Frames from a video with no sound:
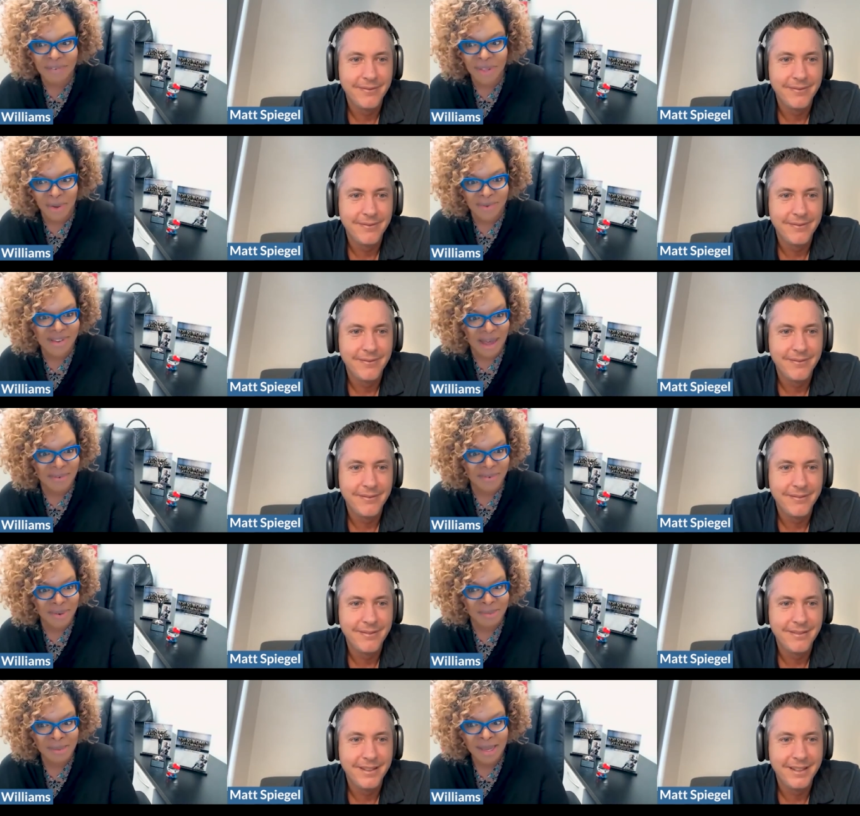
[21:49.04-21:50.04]
Speaker 1: for the hotel
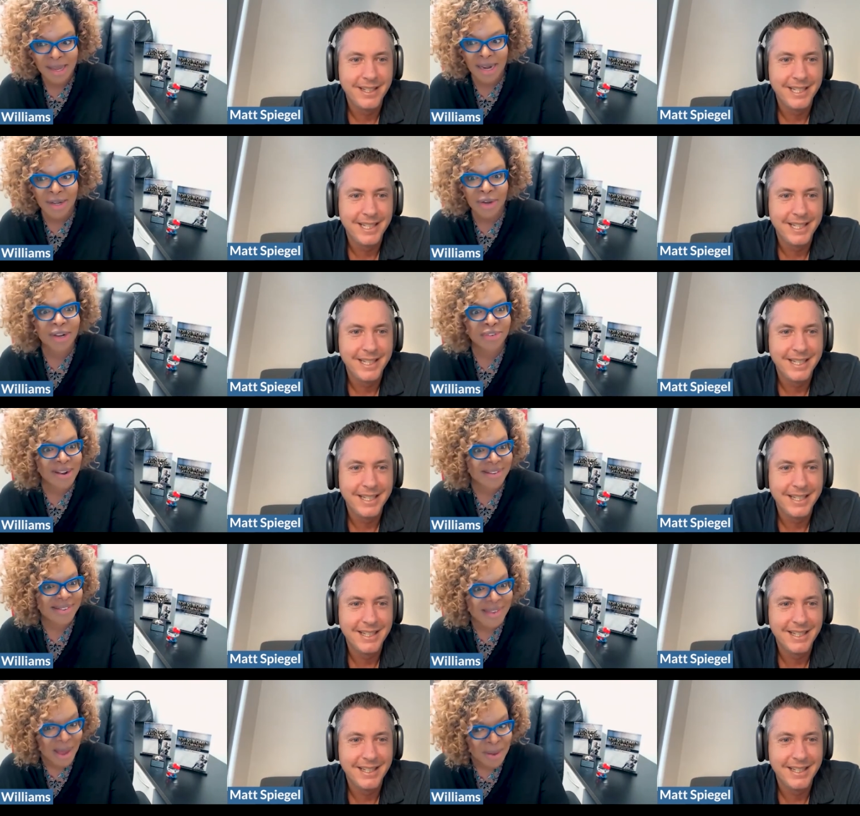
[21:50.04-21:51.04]
room. And you're going to try to
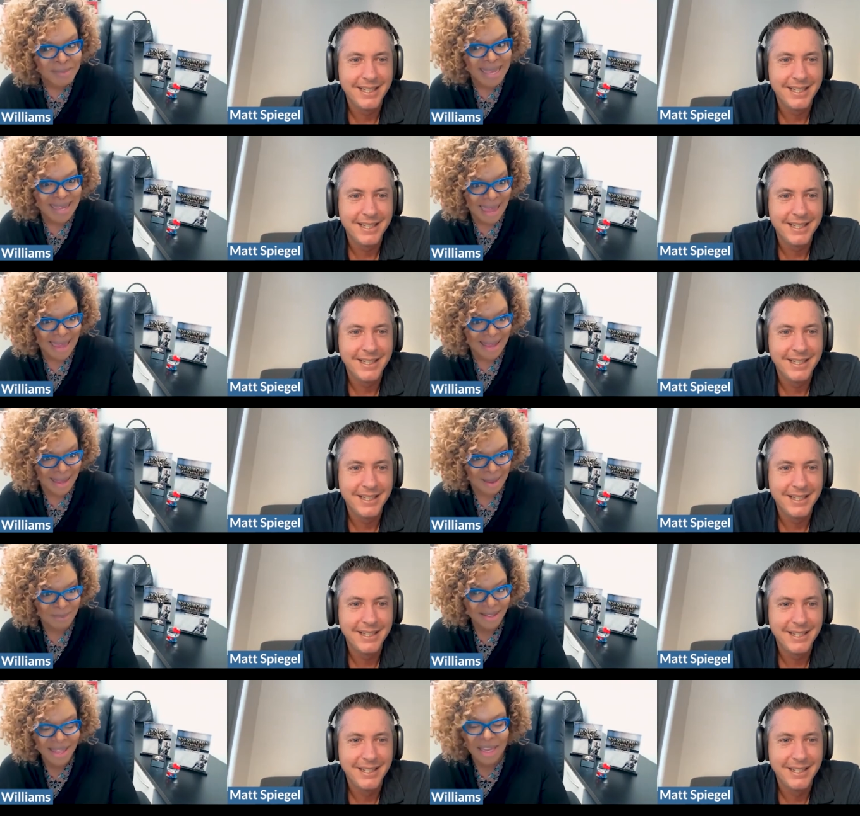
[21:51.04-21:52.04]
sell me a K-cup.
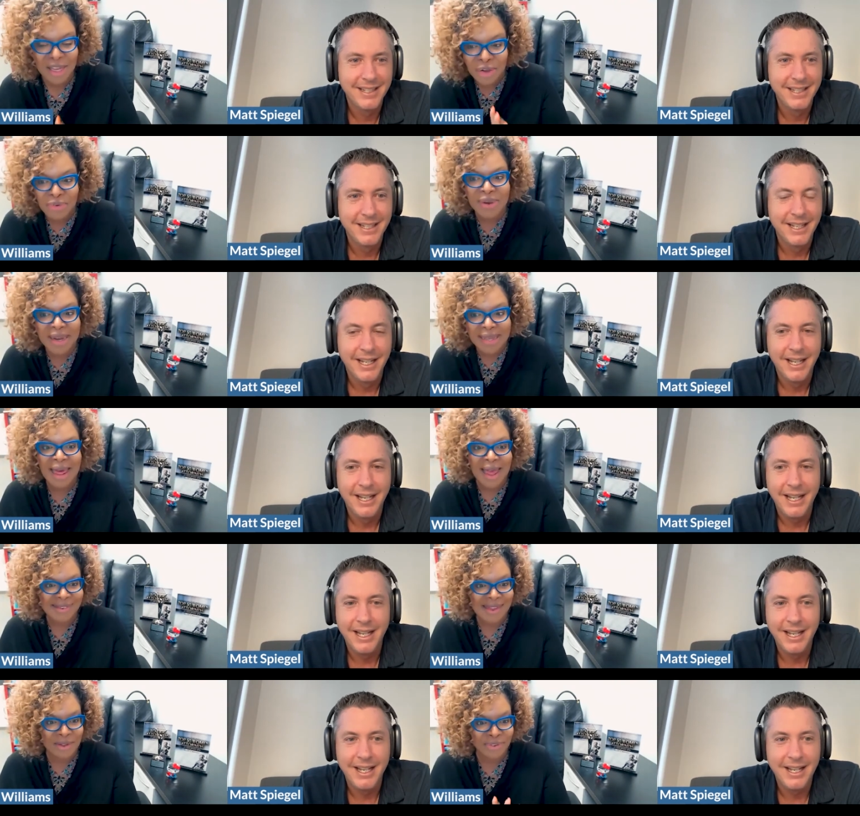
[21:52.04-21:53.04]
Like, you
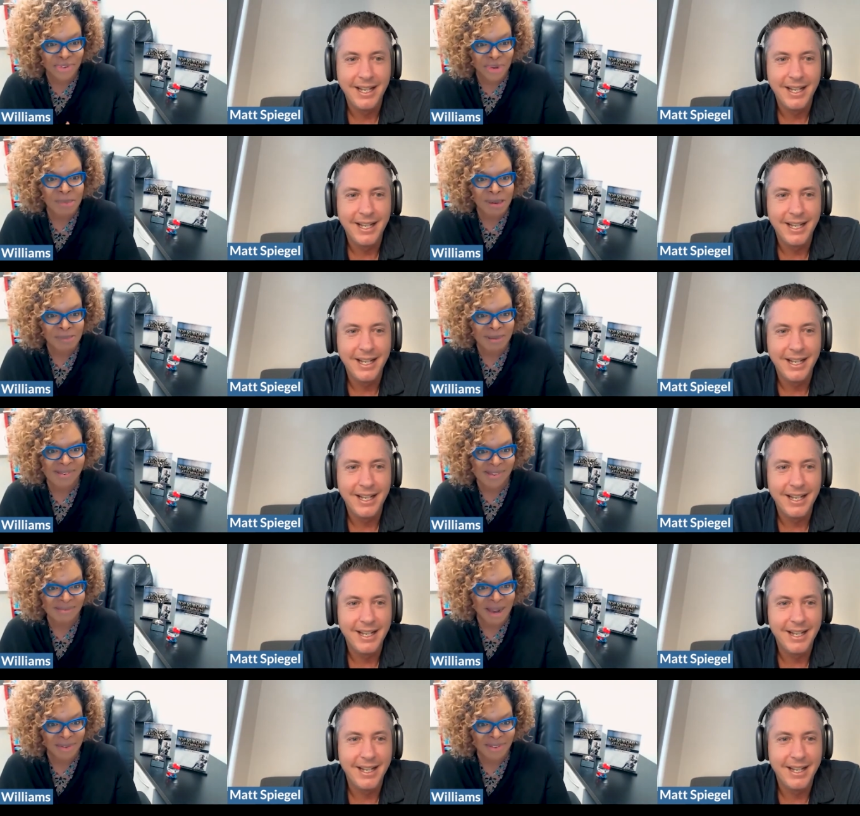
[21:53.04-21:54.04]
realize how stupid a
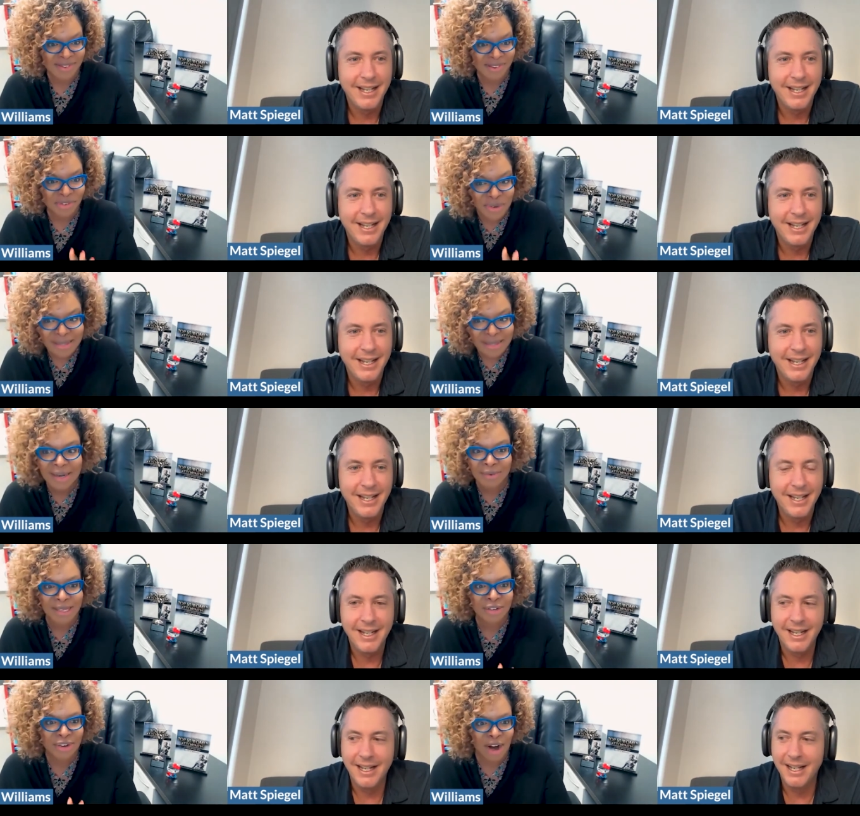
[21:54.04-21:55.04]
business model this is. You could
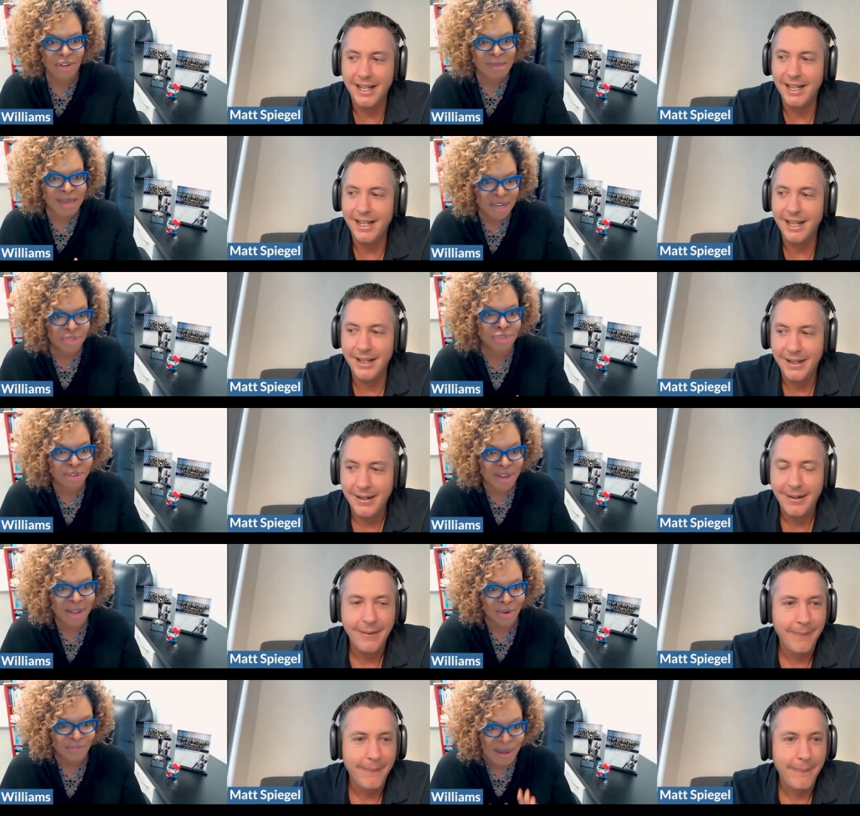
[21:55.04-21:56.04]
literally charge me an extra
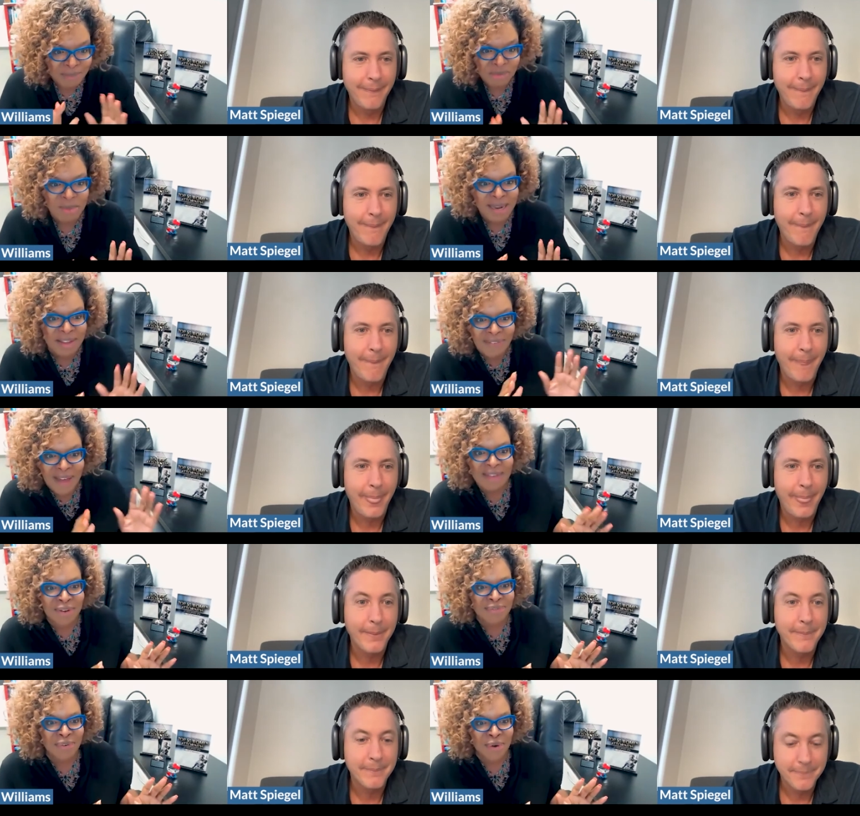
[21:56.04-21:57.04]
dollar. If I'm spending five
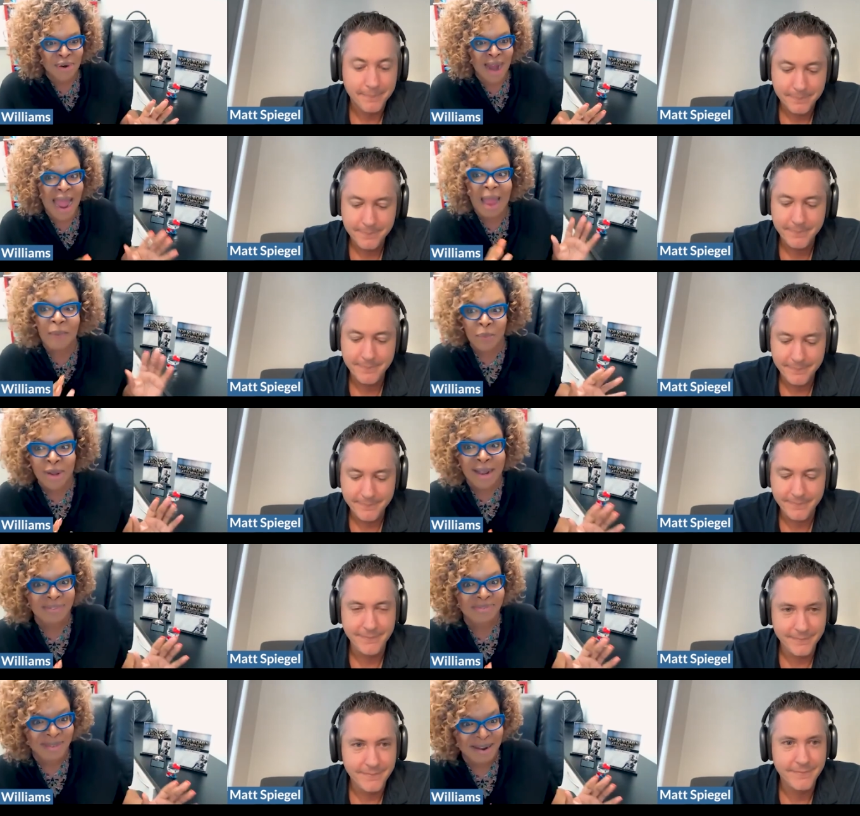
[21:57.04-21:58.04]
oh four, I would
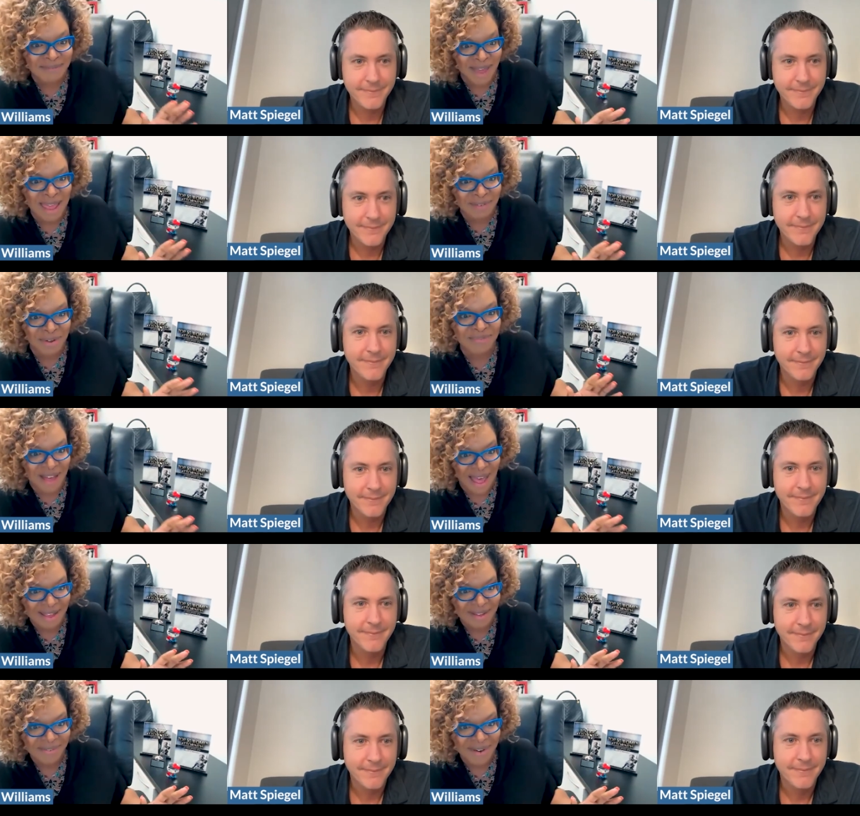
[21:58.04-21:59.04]
have spent five oh
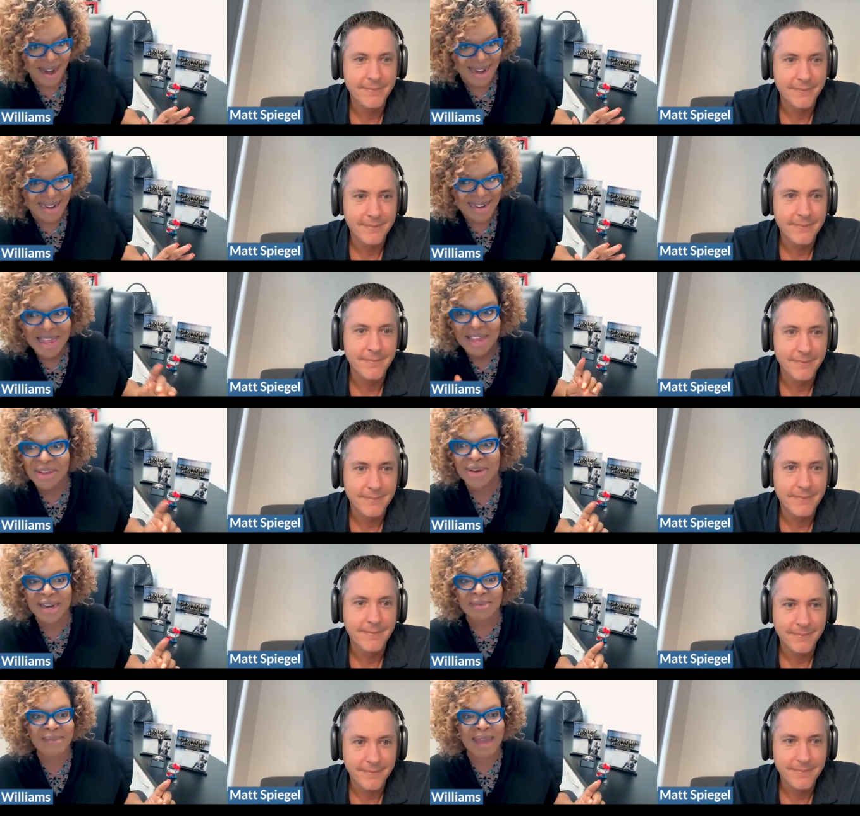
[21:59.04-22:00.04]
five, right? You
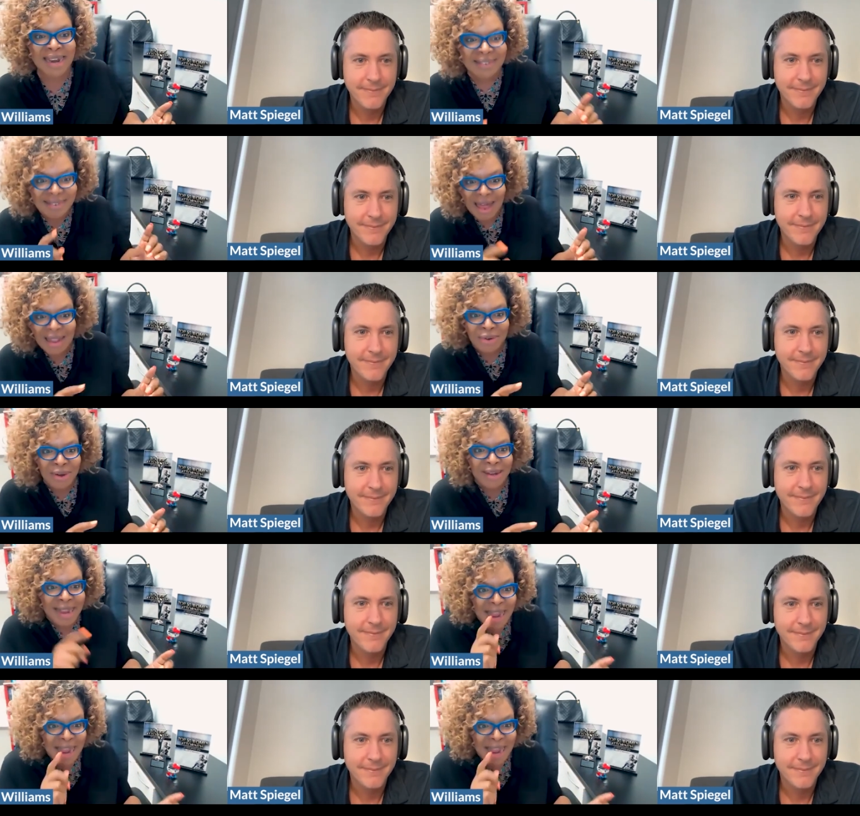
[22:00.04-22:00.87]
could have made a dollar on